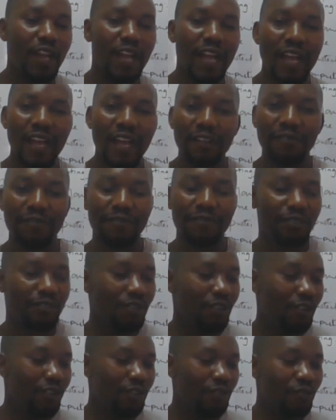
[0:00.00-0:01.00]
you have. You
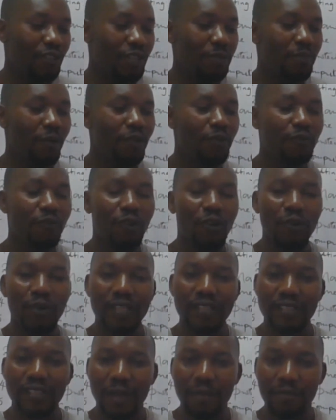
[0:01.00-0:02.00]
know, you keep on
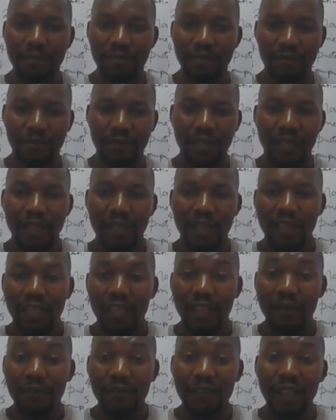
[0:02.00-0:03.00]
following some.
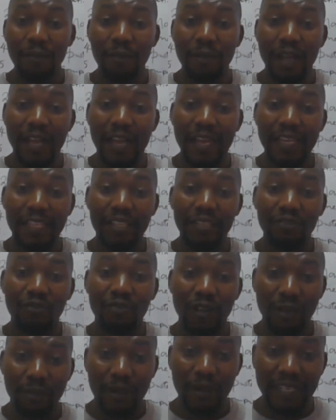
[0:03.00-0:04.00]
Inafika mahali
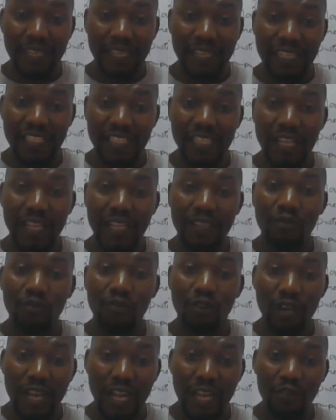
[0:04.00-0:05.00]
unapata ile shida yenye
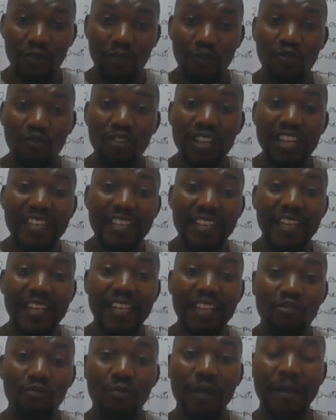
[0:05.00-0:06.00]
uko nayo, you need
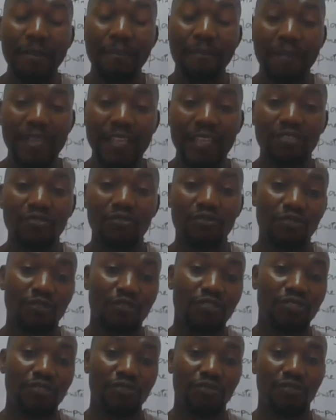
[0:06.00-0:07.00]
real human being to
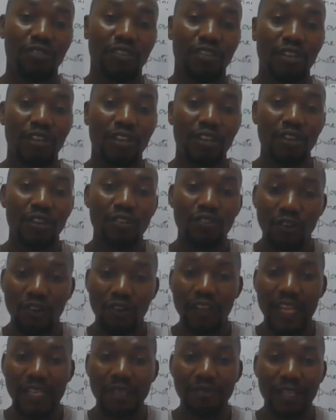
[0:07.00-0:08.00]
sort you,
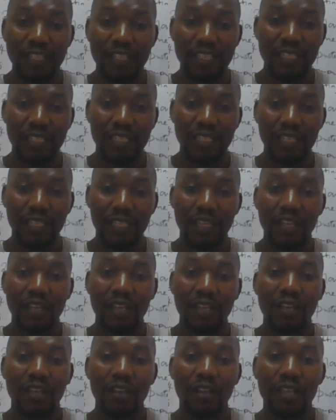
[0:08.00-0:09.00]
not that machine.
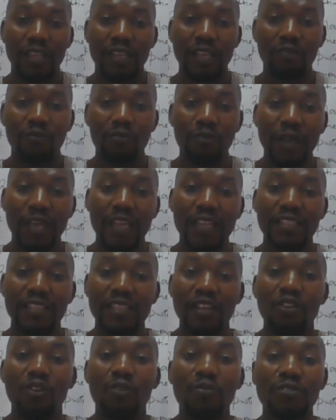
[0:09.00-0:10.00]
Inakupea
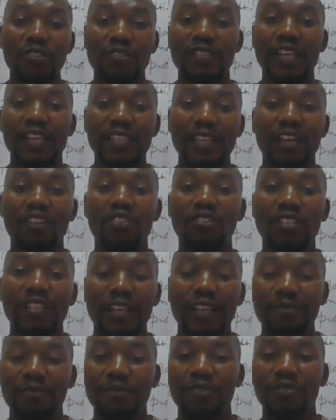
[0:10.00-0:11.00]
zile options that cannot
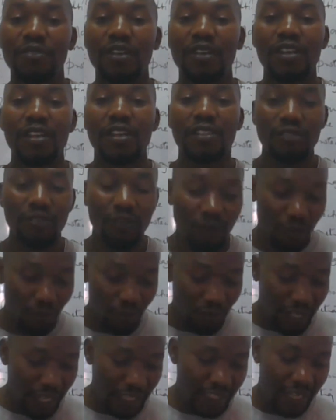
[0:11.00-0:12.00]
help you. So
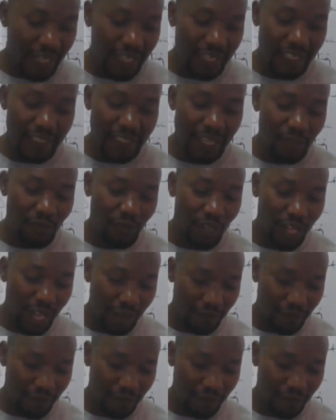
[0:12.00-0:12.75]
those are challenges that we